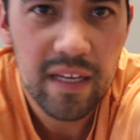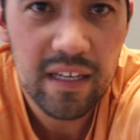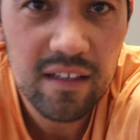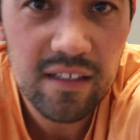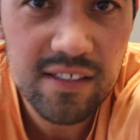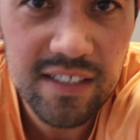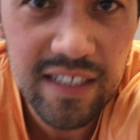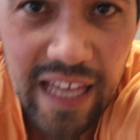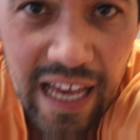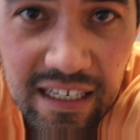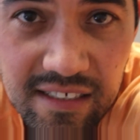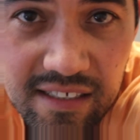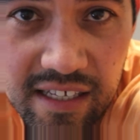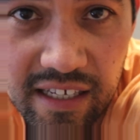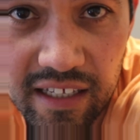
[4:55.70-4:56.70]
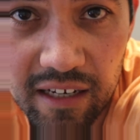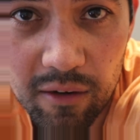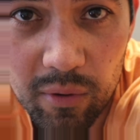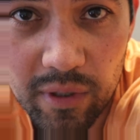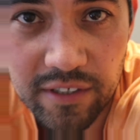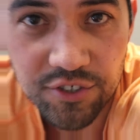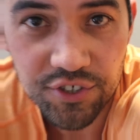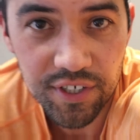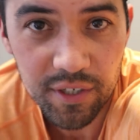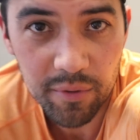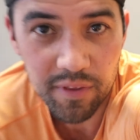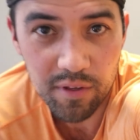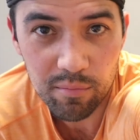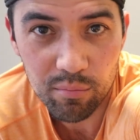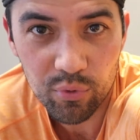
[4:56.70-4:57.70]
And this last thing that I want to share
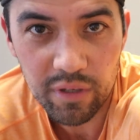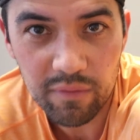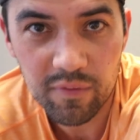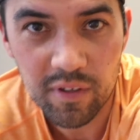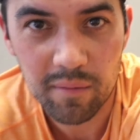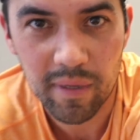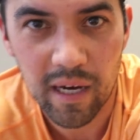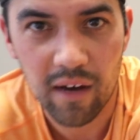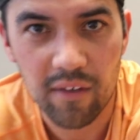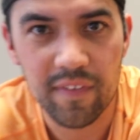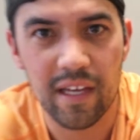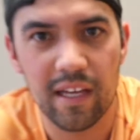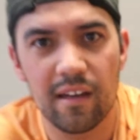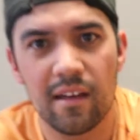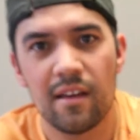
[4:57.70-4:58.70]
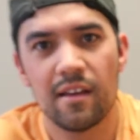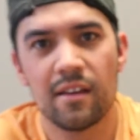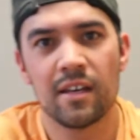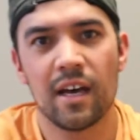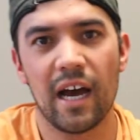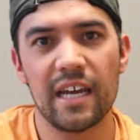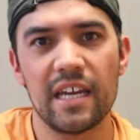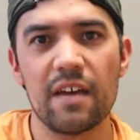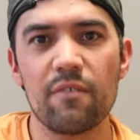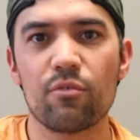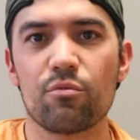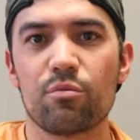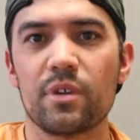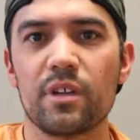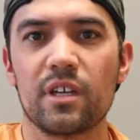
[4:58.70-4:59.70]
with you briefly about that I never
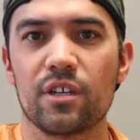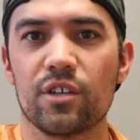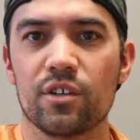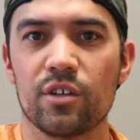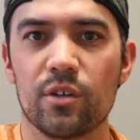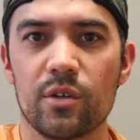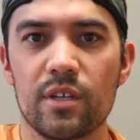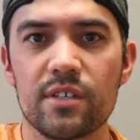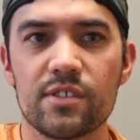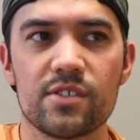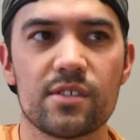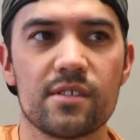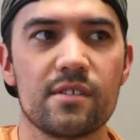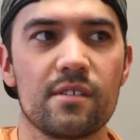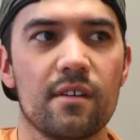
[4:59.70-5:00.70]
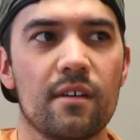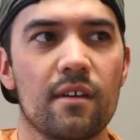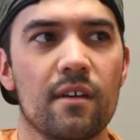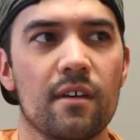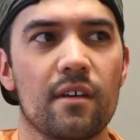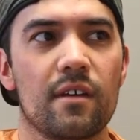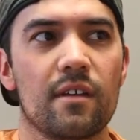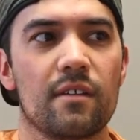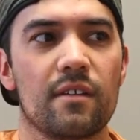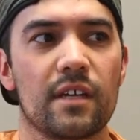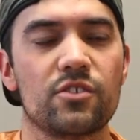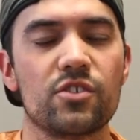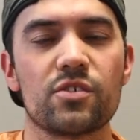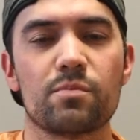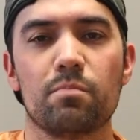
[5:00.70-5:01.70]
really noticed, that
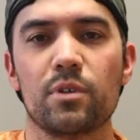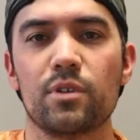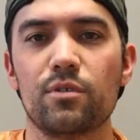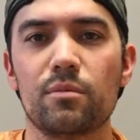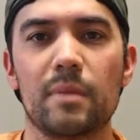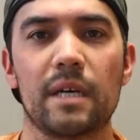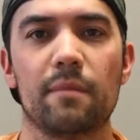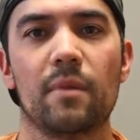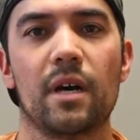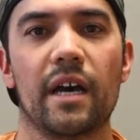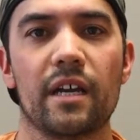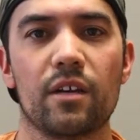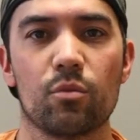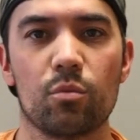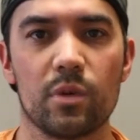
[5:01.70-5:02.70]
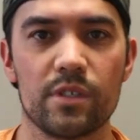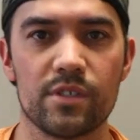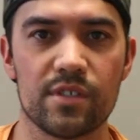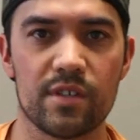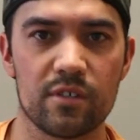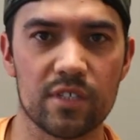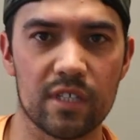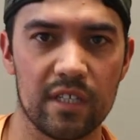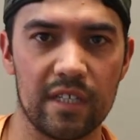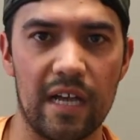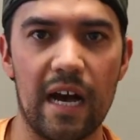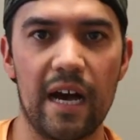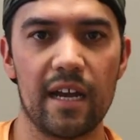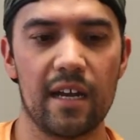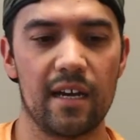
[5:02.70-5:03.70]
just blew my mind, was there's a lot